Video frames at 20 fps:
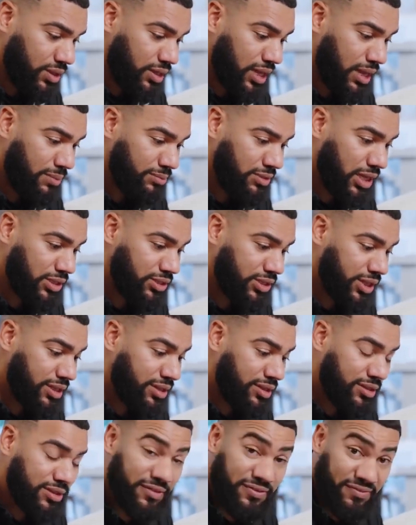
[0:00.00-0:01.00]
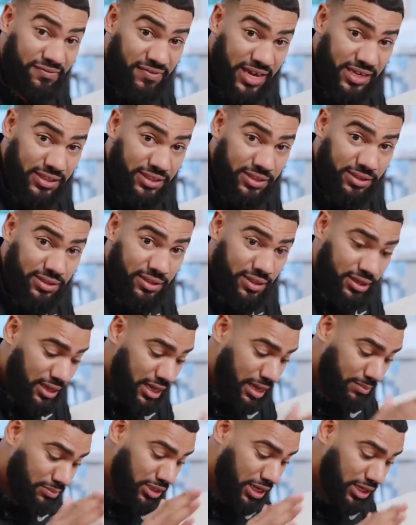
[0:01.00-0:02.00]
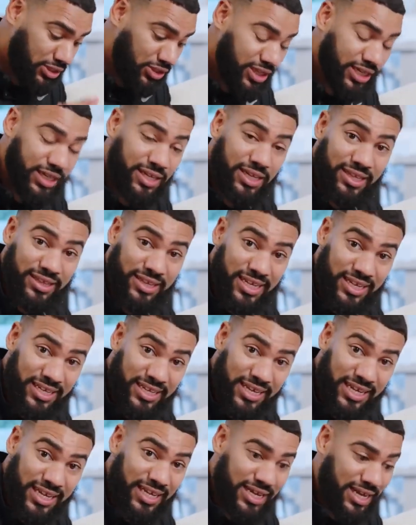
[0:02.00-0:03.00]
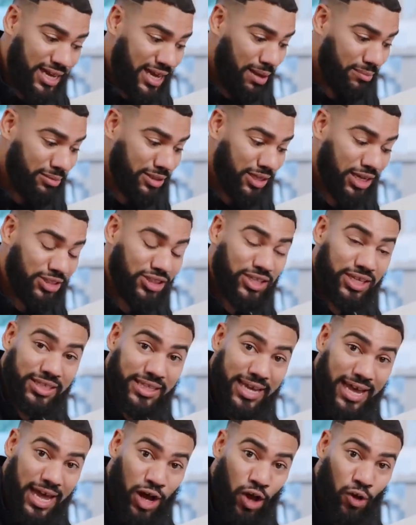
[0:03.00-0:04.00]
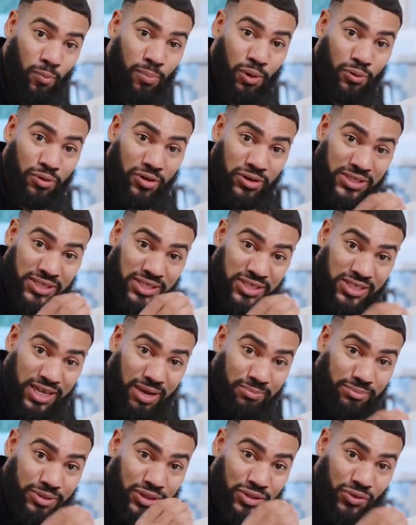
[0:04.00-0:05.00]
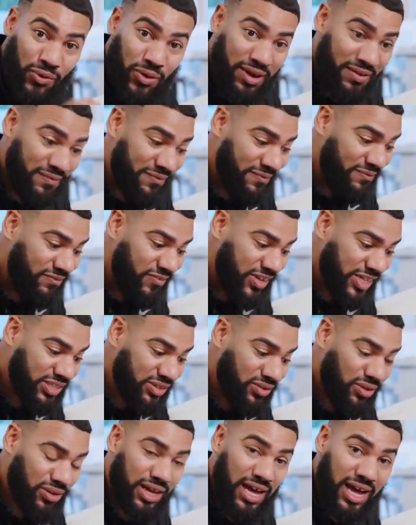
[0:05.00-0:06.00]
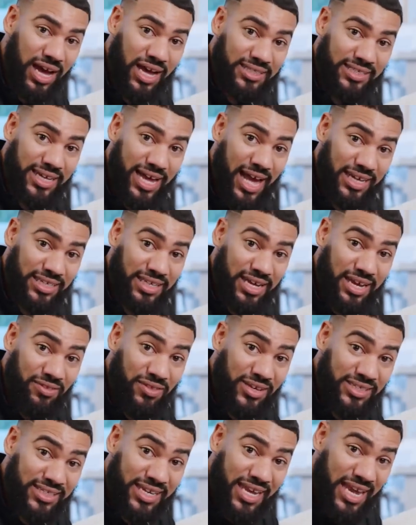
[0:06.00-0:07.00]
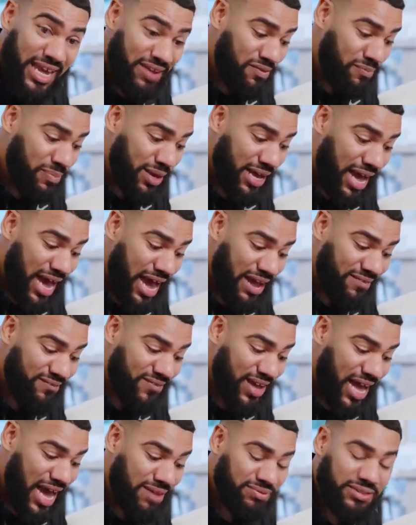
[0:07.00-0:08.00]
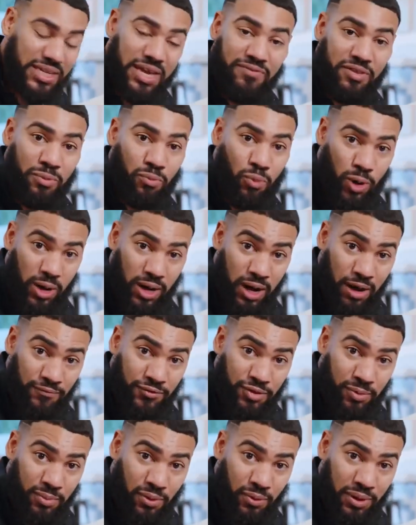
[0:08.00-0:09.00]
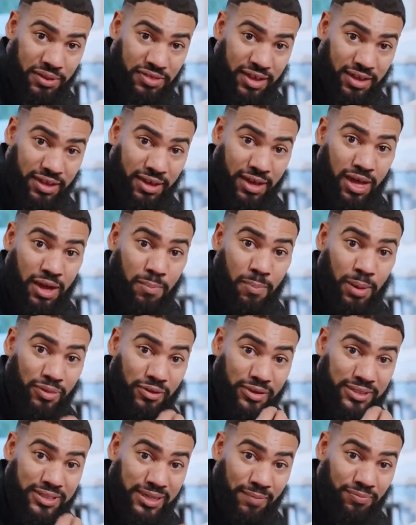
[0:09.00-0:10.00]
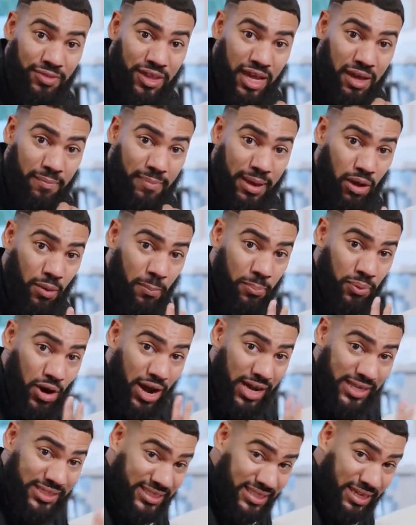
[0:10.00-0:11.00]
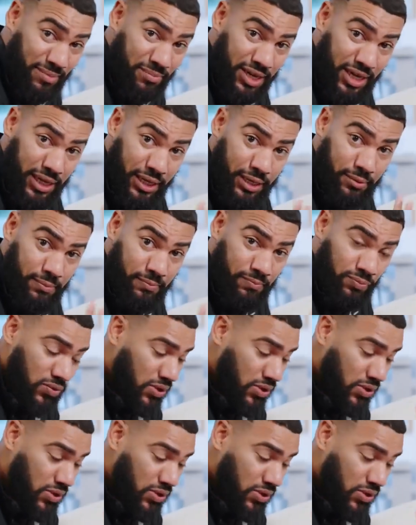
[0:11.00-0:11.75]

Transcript: I'm touching the face. I'm touching the knee. I'm touching the elbow. There's some sort of physical contact. This can even be high fives if you're more comfortable with it, but there's something about proximity,